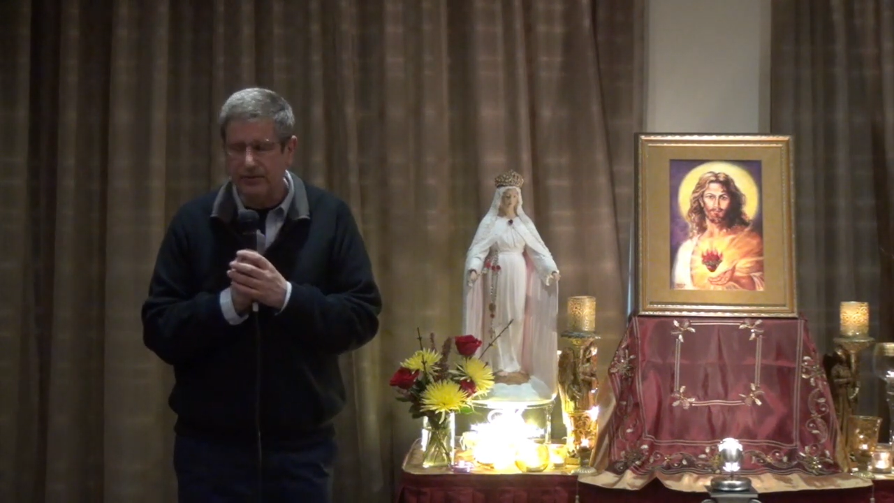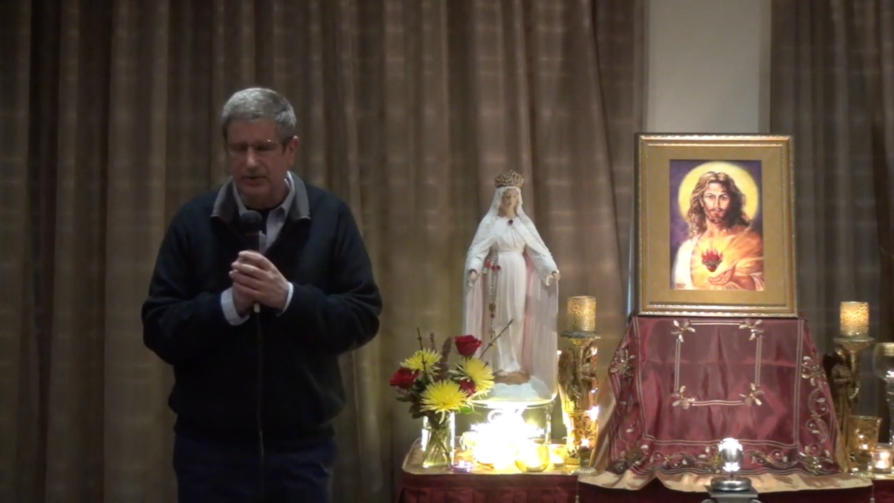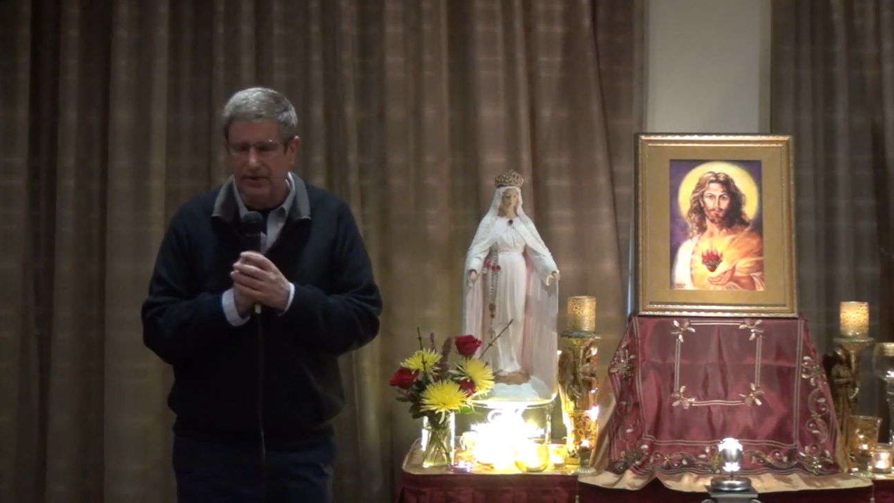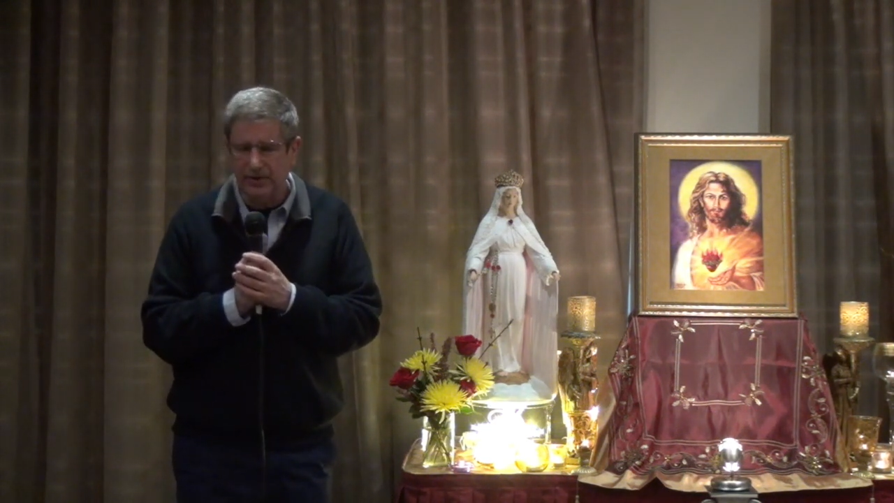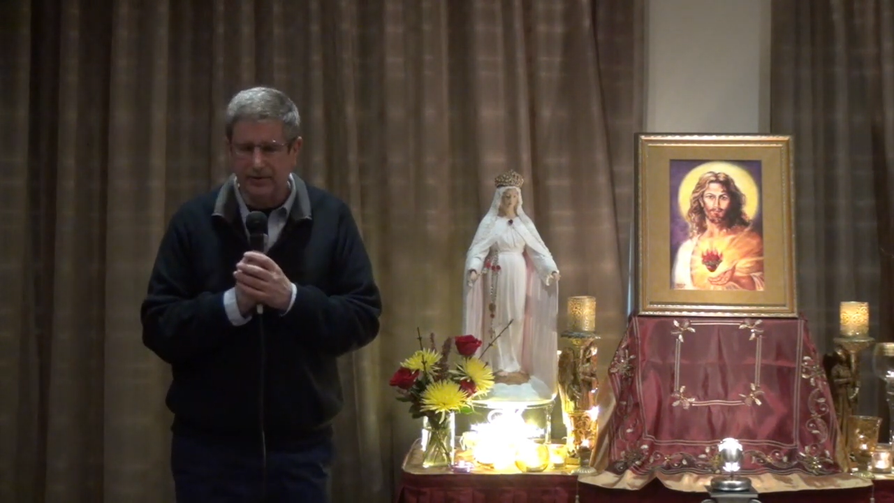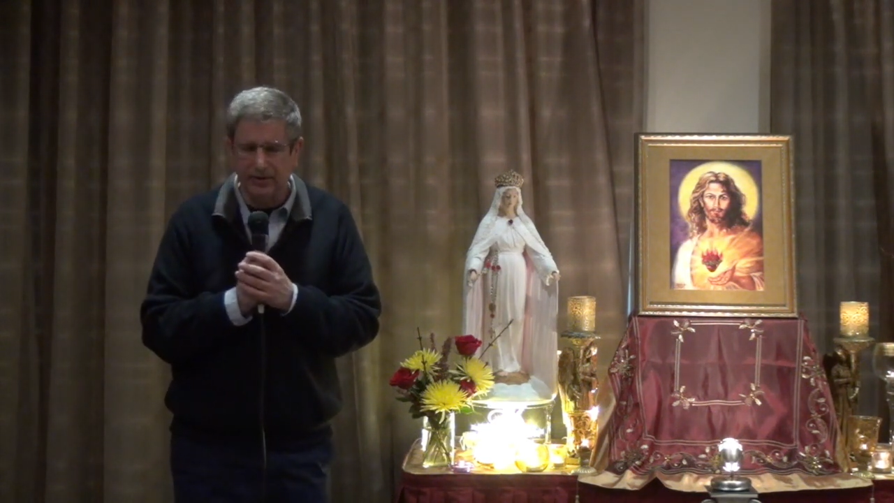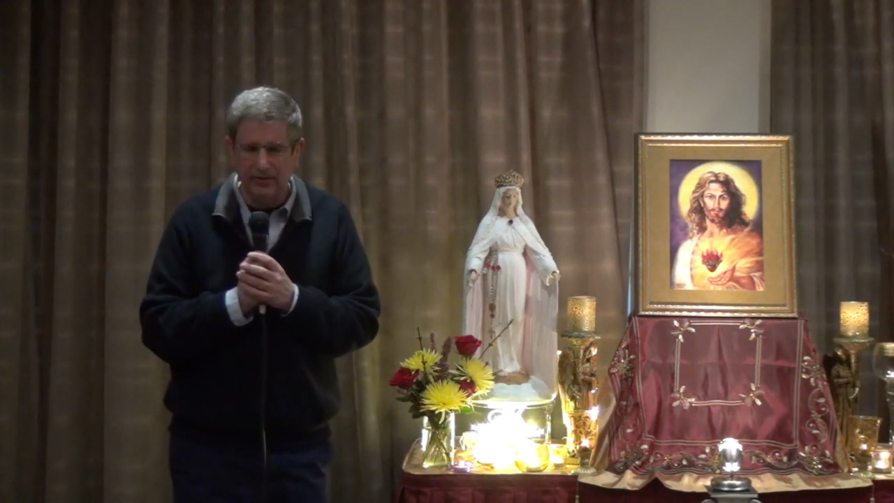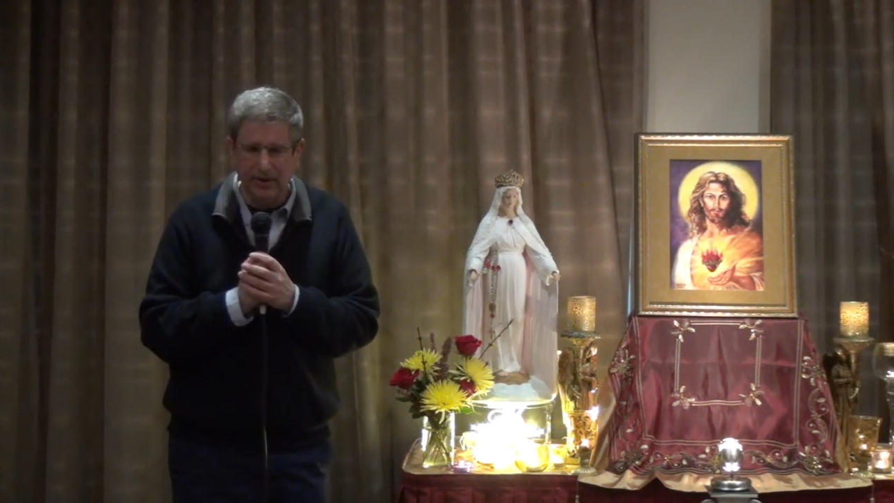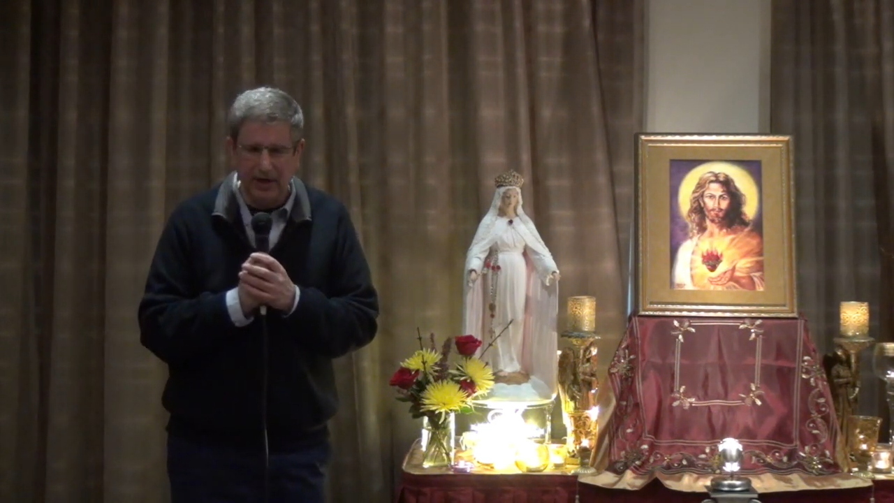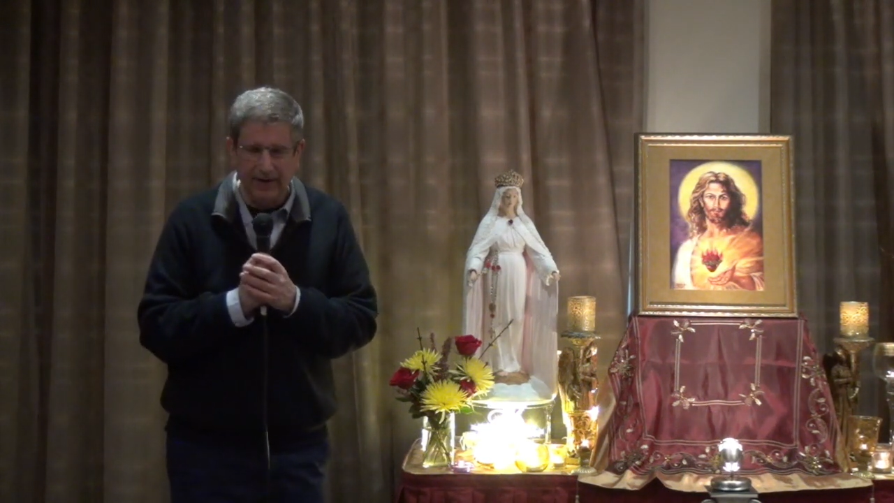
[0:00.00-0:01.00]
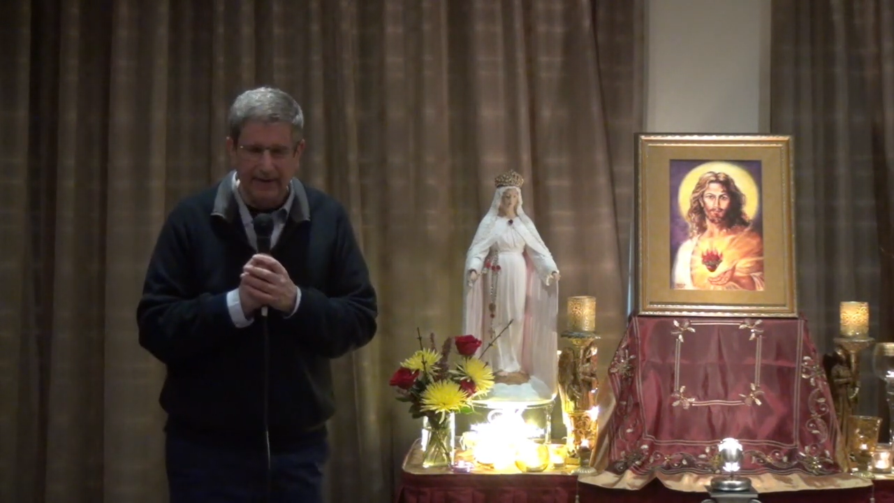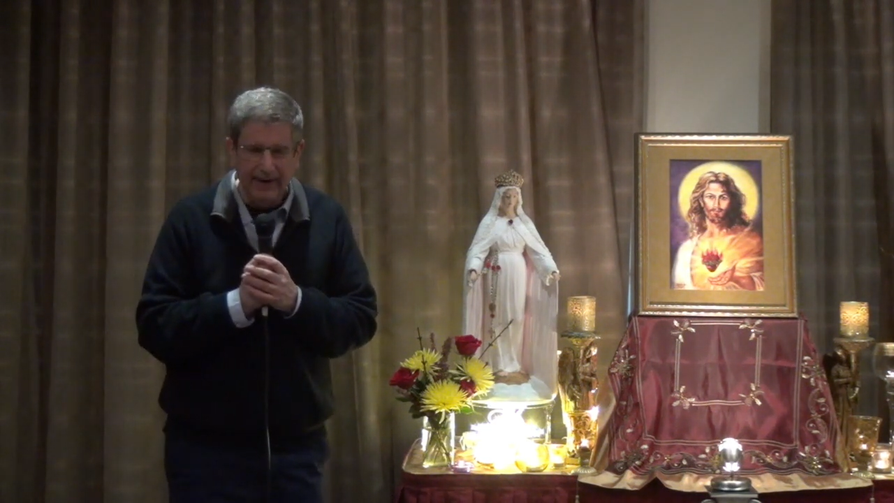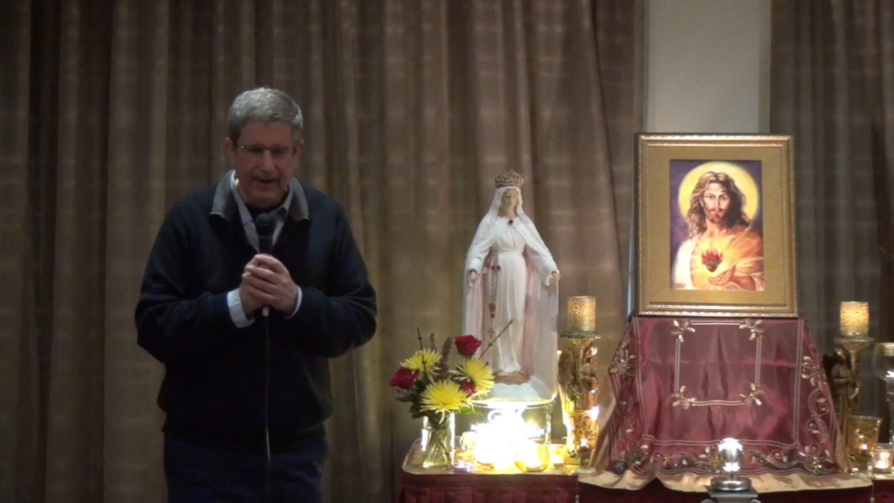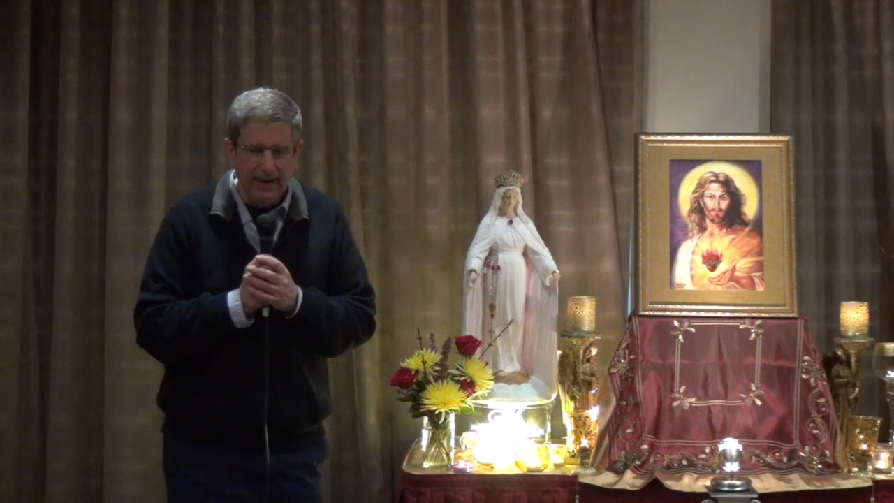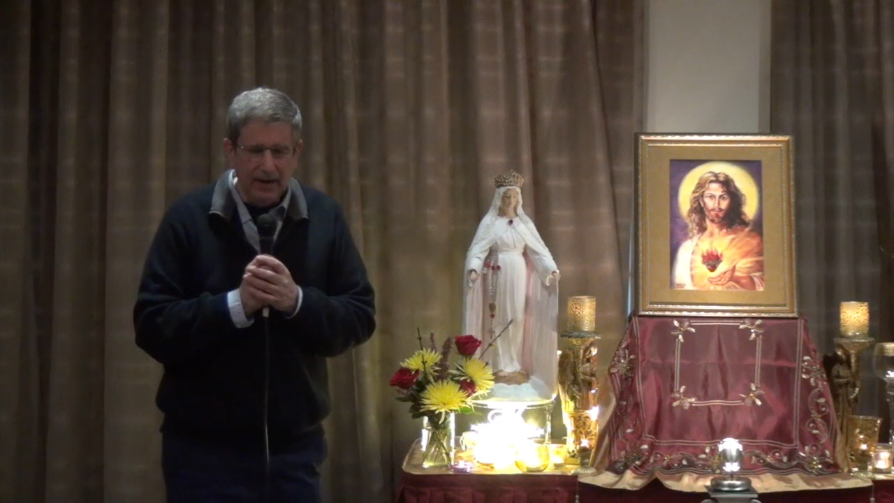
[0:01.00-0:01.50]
was going to